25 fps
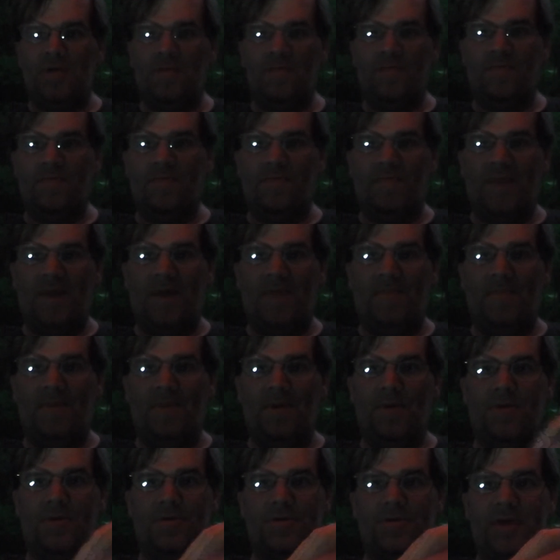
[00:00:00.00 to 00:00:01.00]
them for five
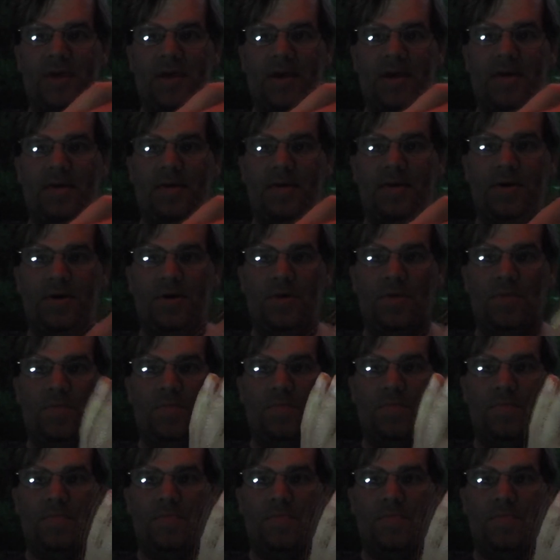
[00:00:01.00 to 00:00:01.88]
bucks and, you know,